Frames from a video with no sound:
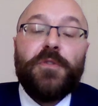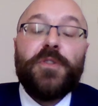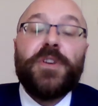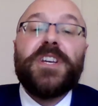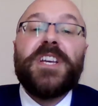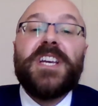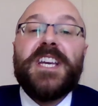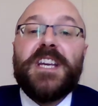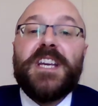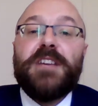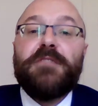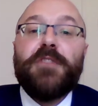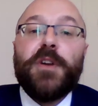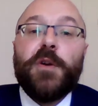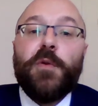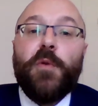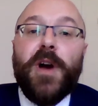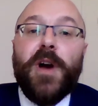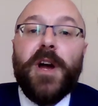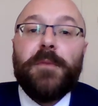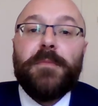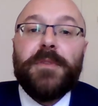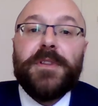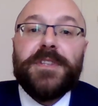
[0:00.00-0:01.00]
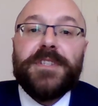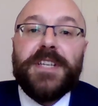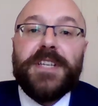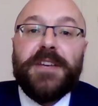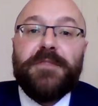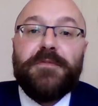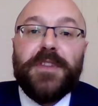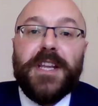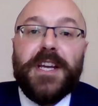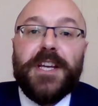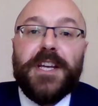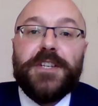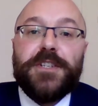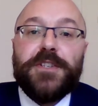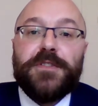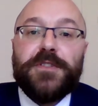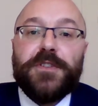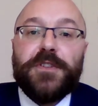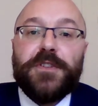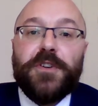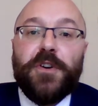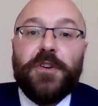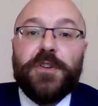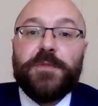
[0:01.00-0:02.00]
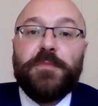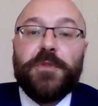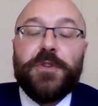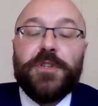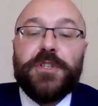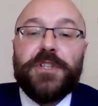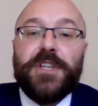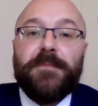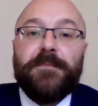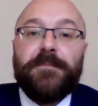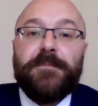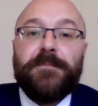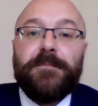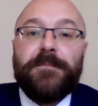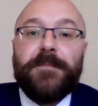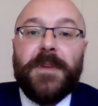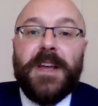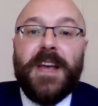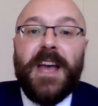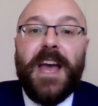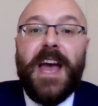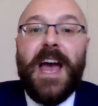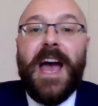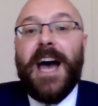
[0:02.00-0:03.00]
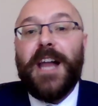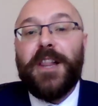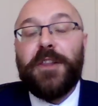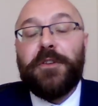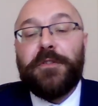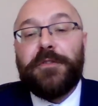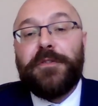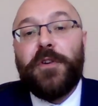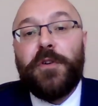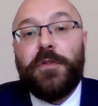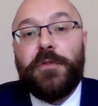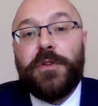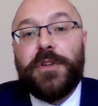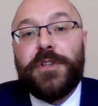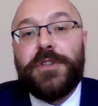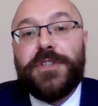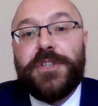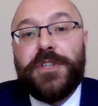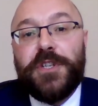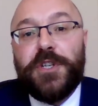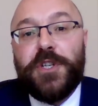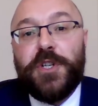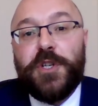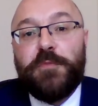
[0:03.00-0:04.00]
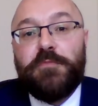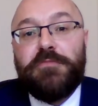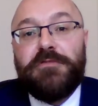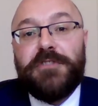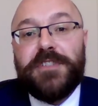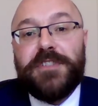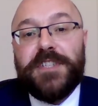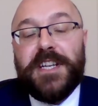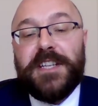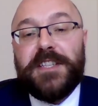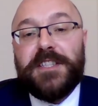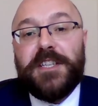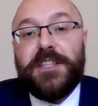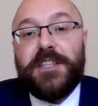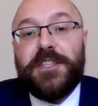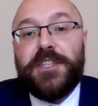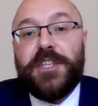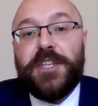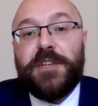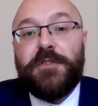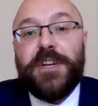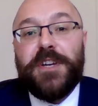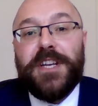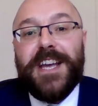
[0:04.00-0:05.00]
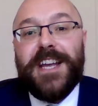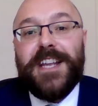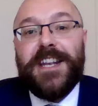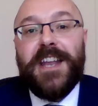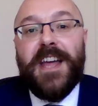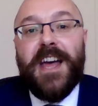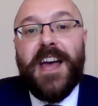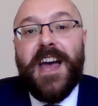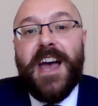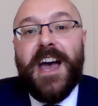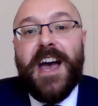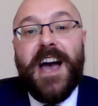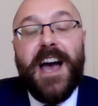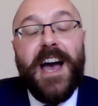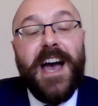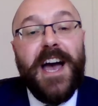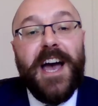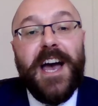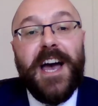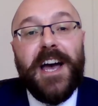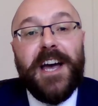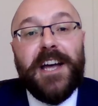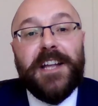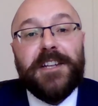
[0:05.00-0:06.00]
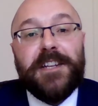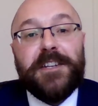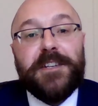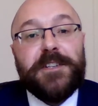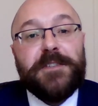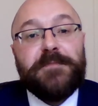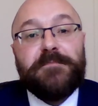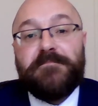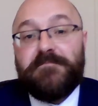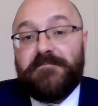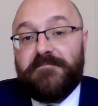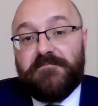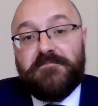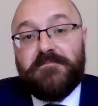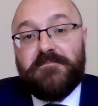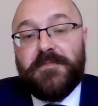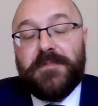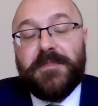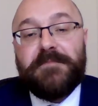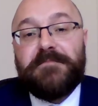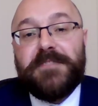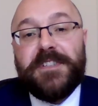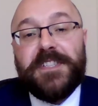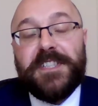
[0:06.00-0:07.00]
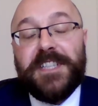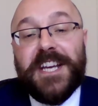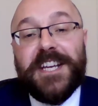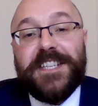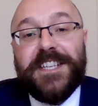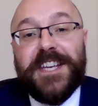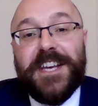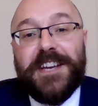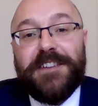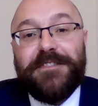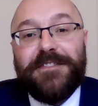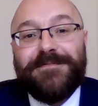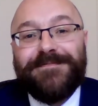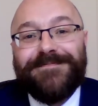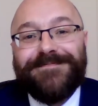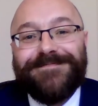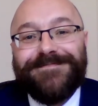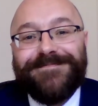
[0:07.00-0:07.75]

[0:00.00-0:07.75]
or the key requirements in relation to cost budgeting. I look forward to presenting to you again, and stay safe.